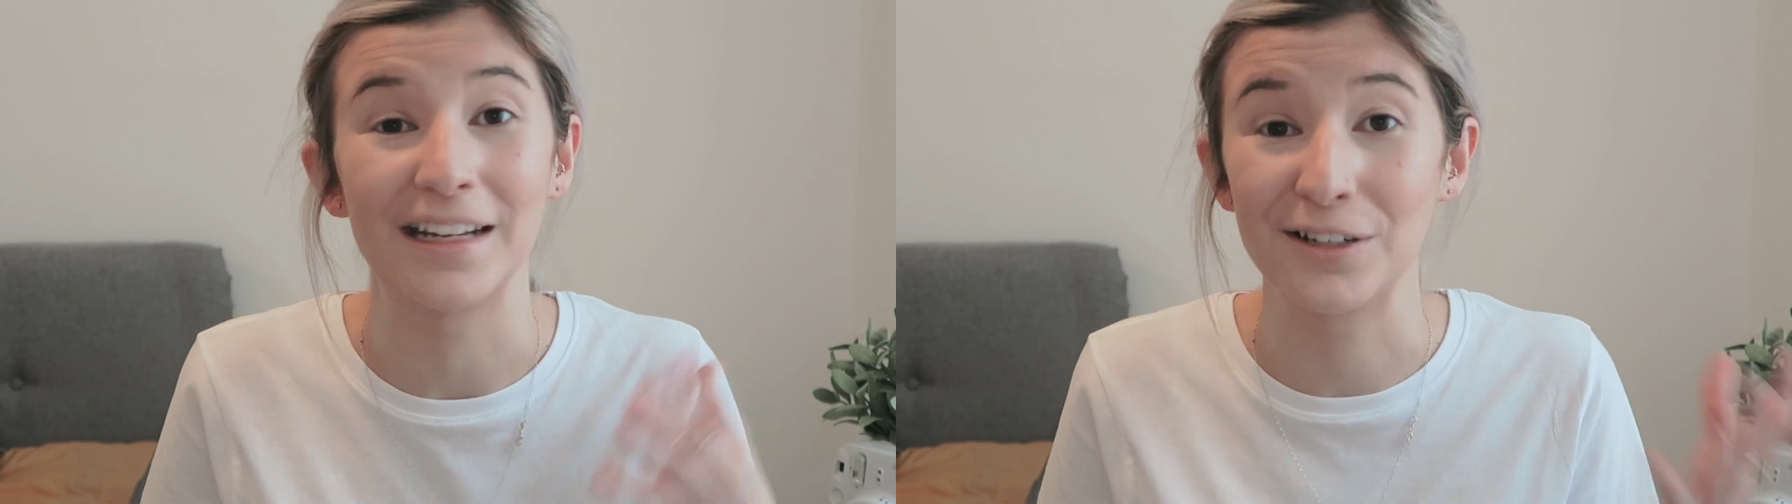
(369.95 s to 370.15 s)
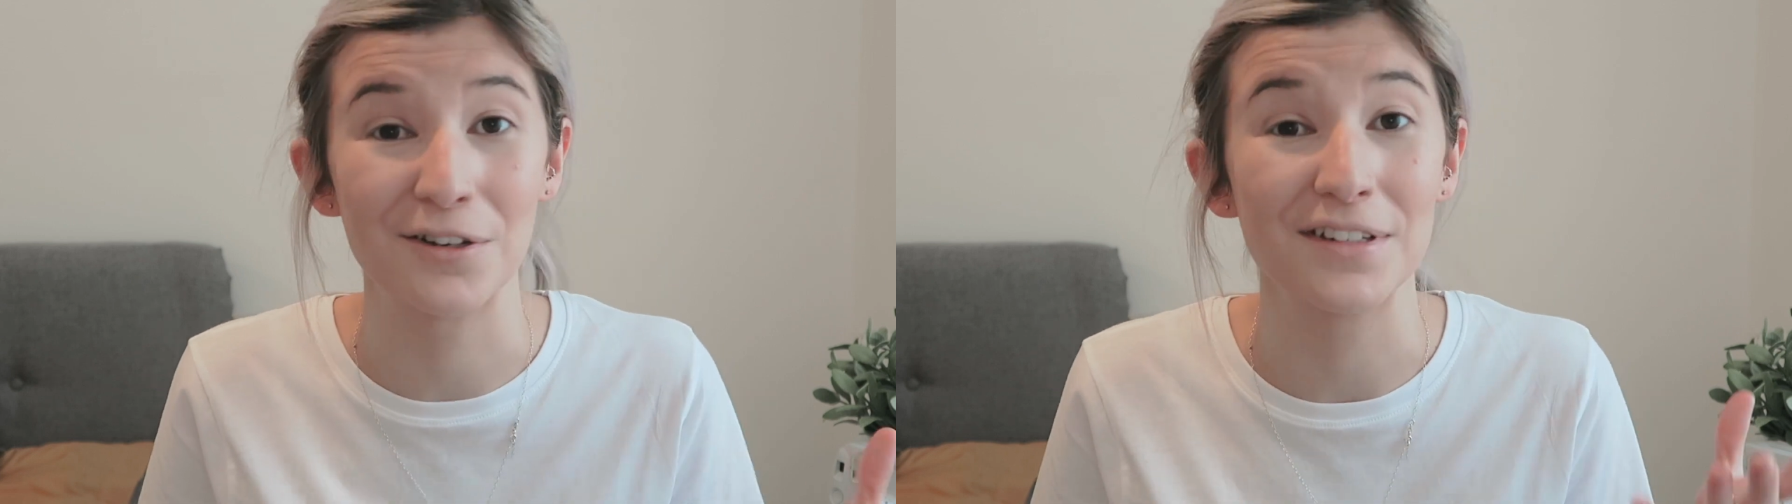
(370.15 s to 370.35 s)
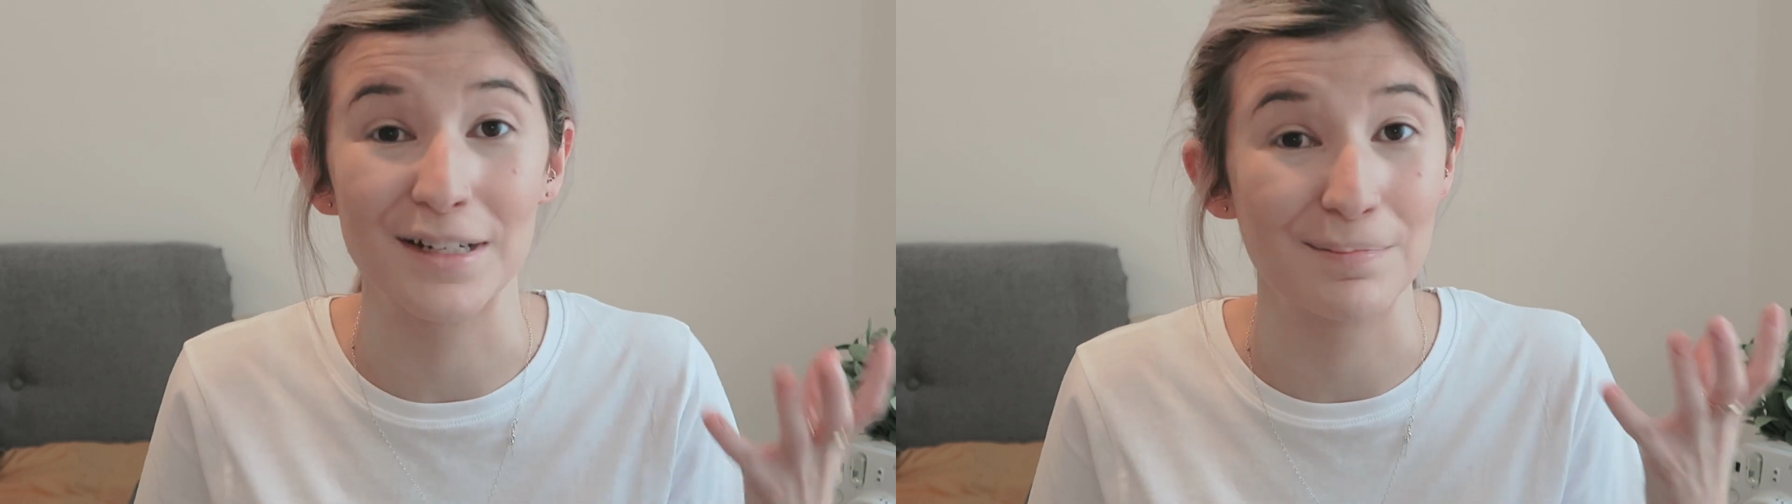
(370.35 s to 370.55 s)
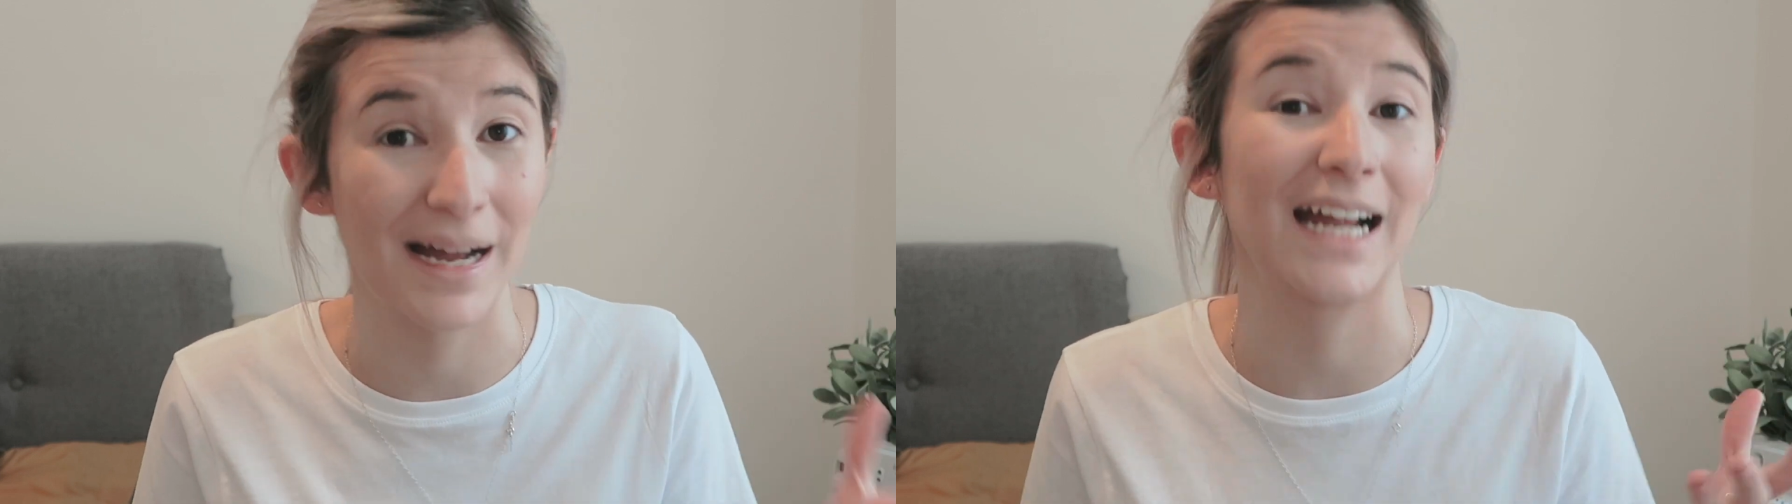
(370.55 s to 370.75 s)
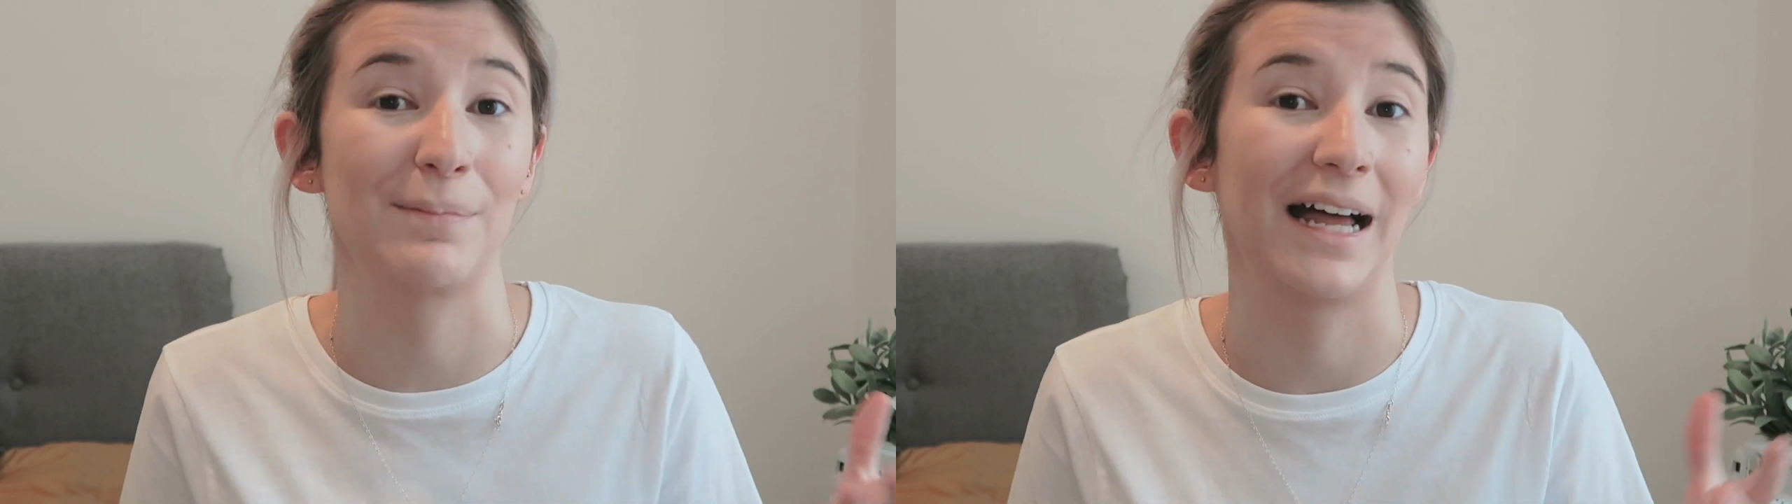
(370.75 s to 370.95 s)
including a
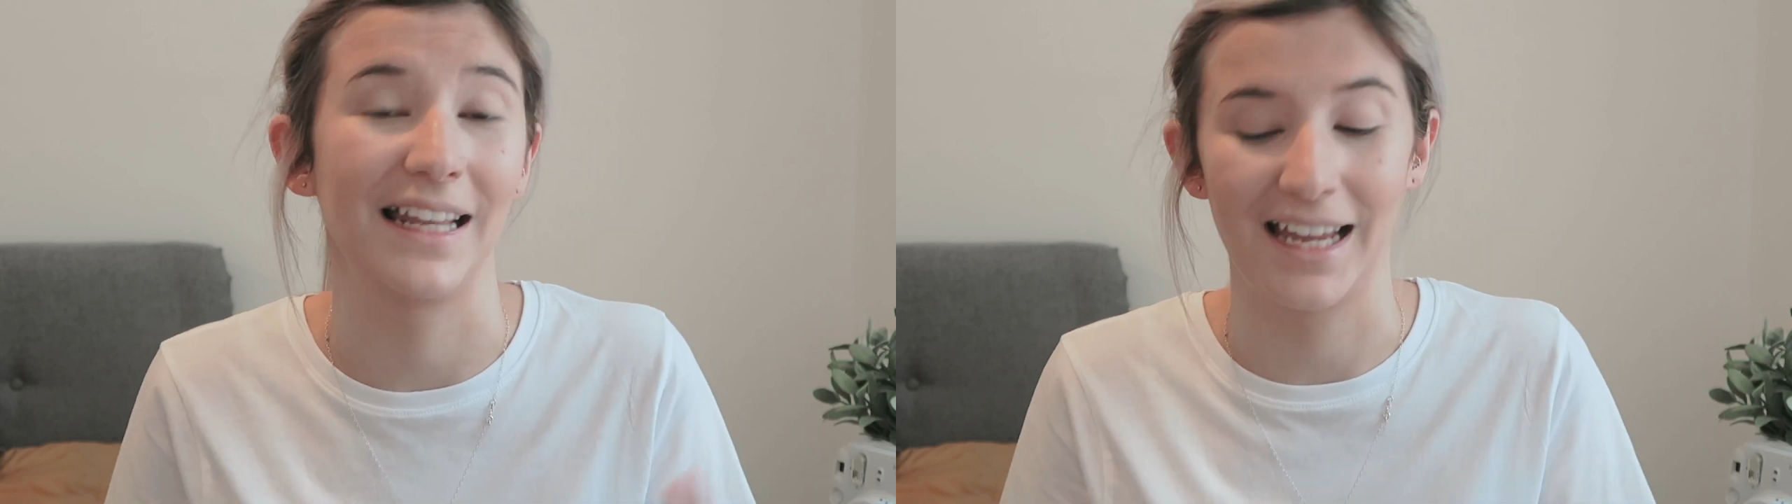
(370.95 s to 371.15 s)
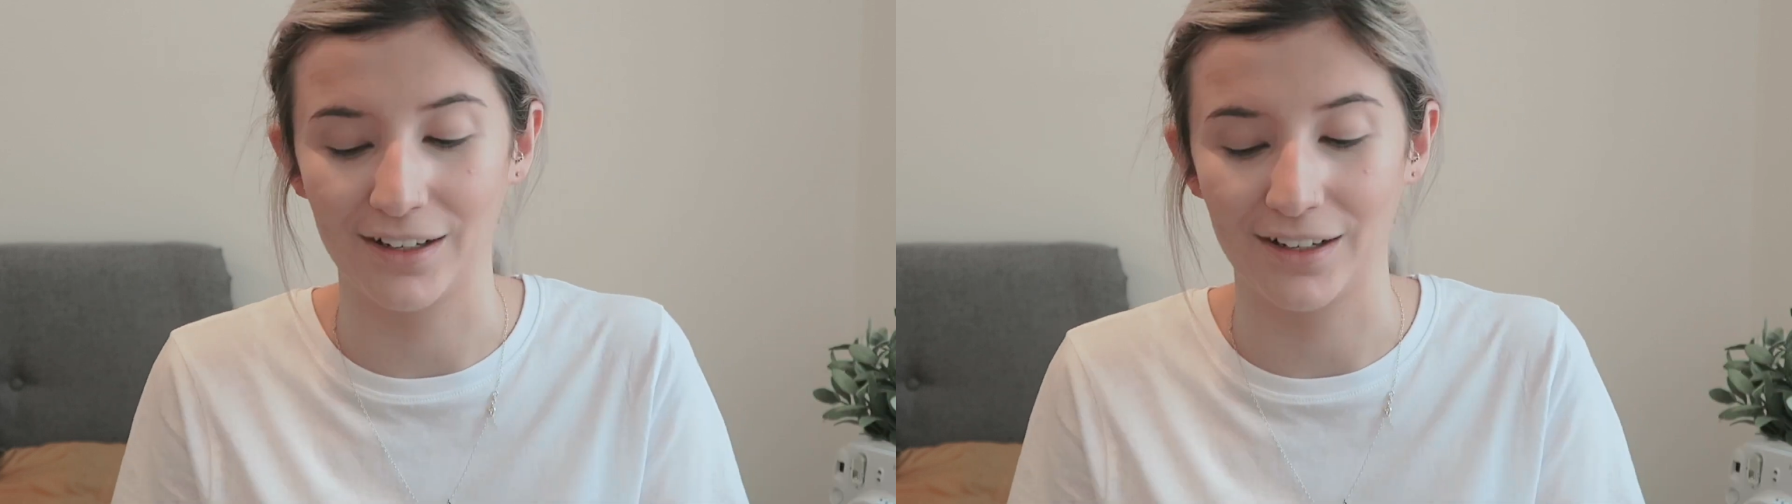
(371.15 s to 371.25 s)
MAC palette,